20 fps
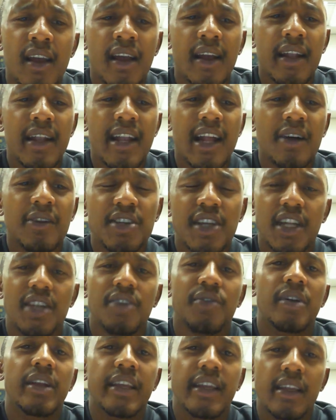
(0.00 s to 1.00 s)
Now,
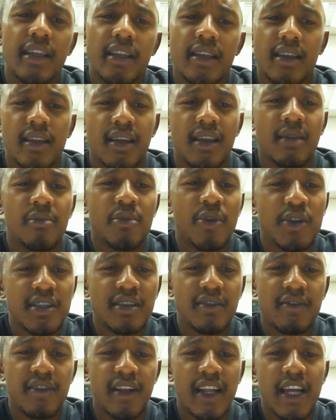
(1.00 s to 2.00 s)
generally,
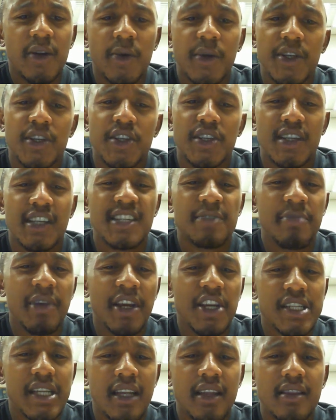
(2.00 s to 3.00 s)
emotive language,
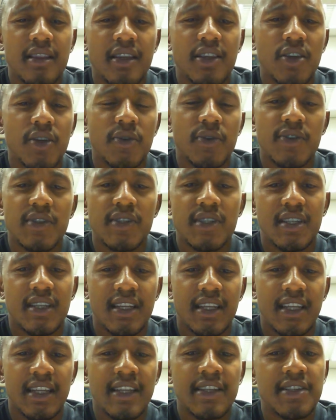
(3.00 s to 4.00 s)
especially in the news,
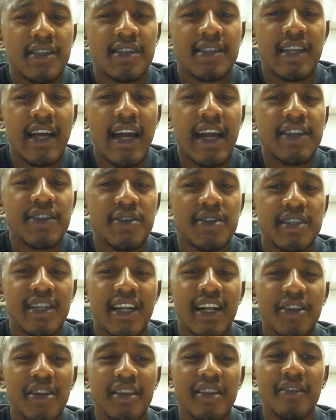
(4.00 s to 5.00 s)
is designed to
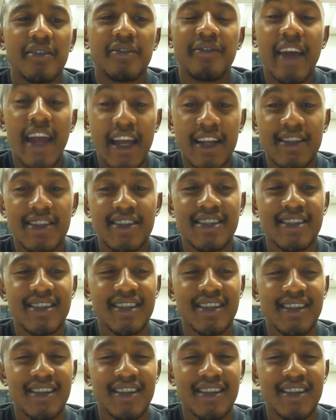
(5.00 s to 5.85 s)
tell you the facts,